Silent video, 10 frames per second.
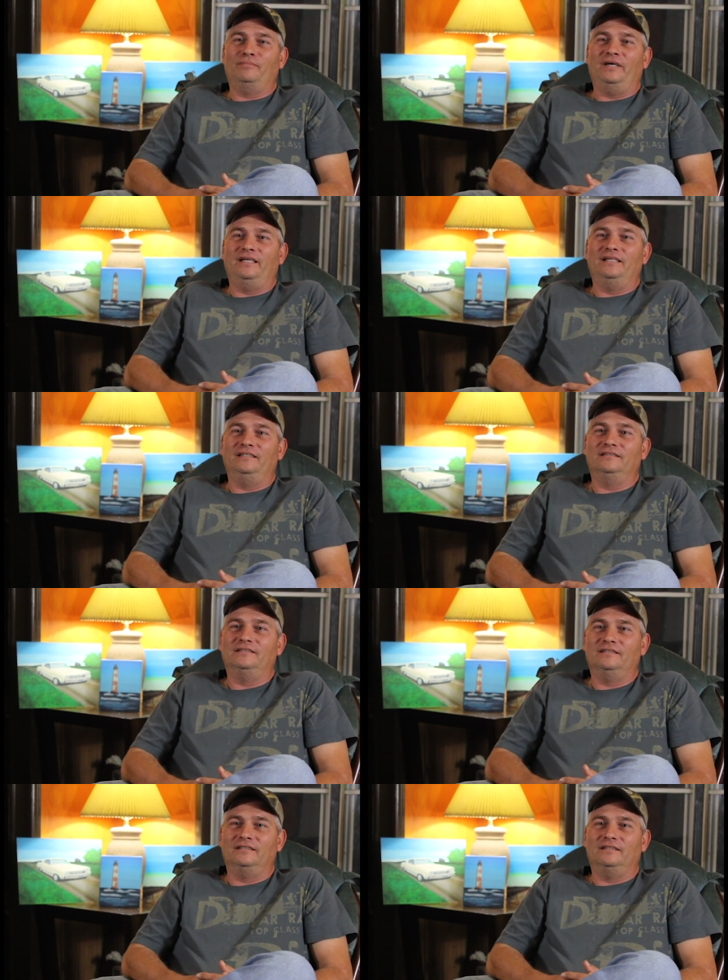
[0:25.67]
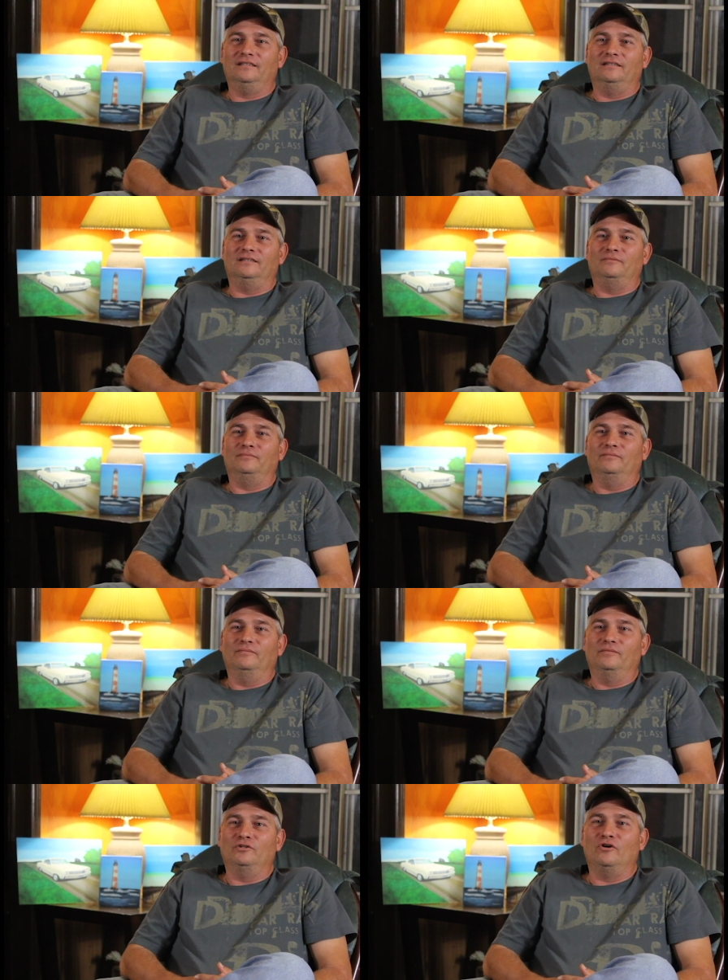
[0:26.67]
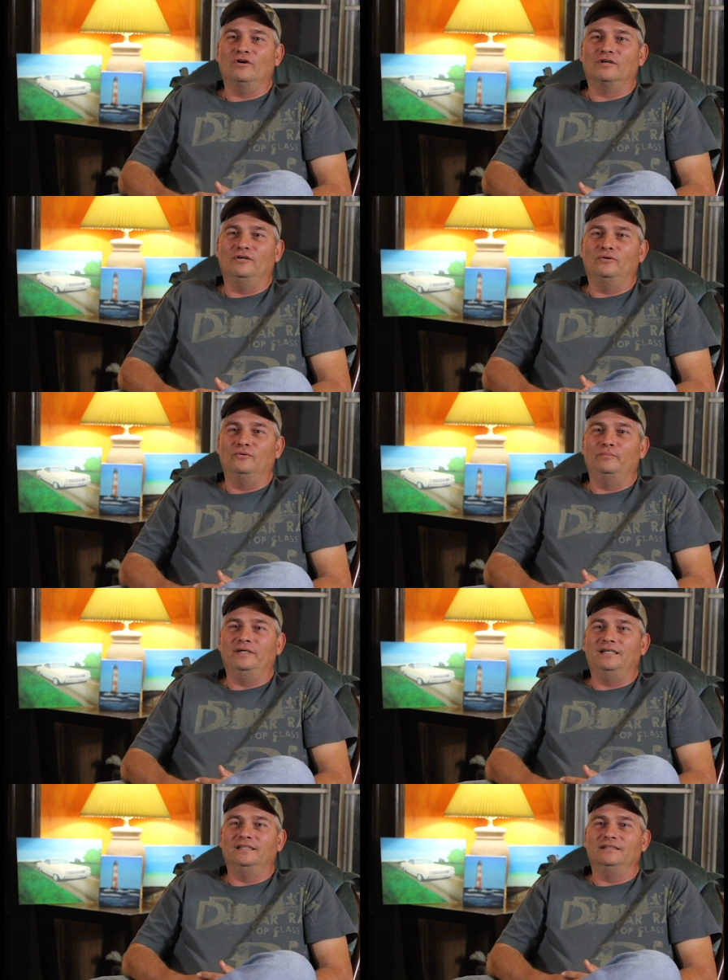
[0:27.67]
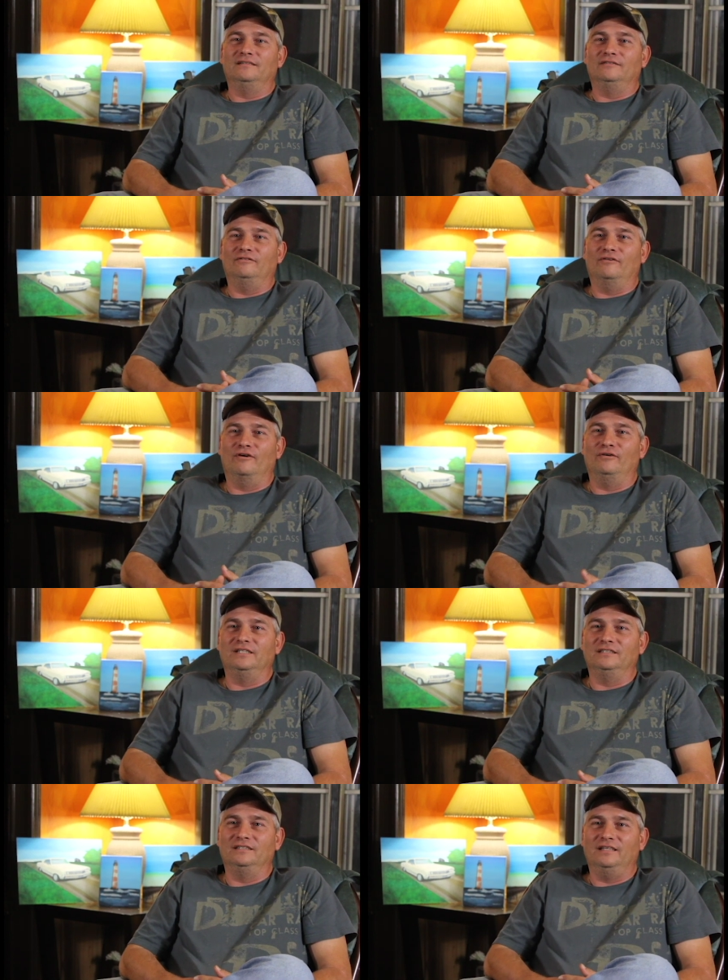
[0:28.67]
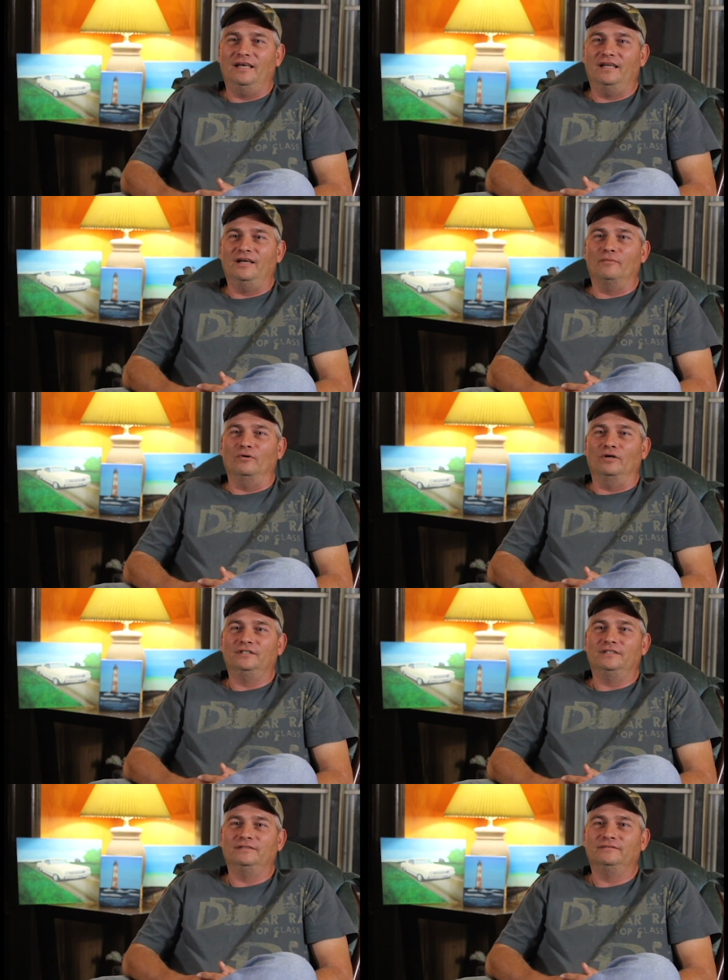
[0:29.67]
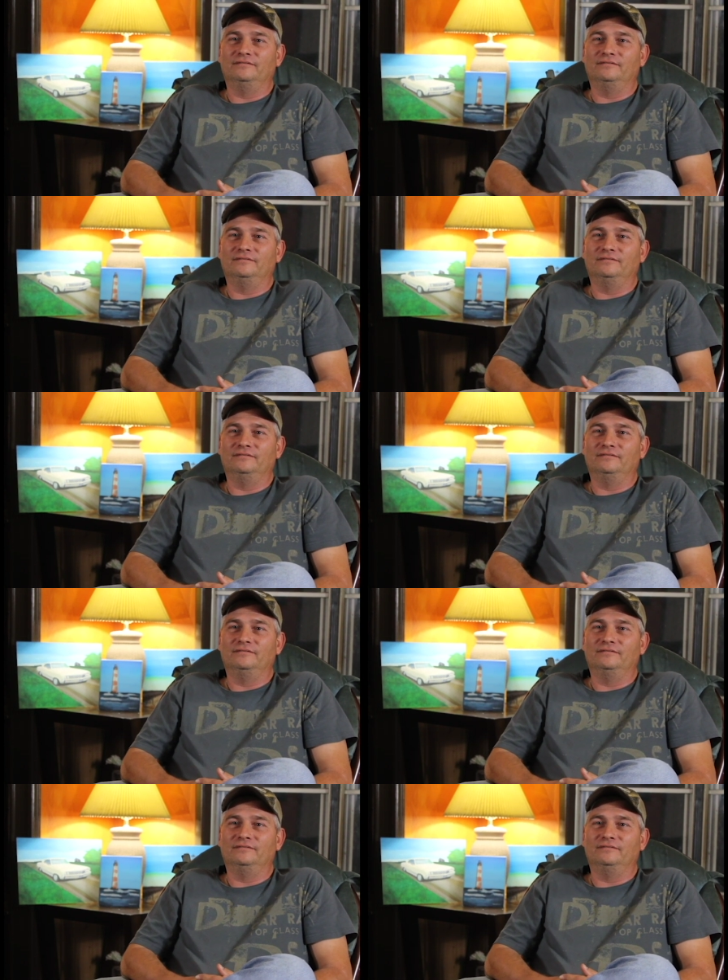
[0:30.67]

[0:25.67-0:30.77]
paintings, um, charcoal, pen, drawings, and airbrushing.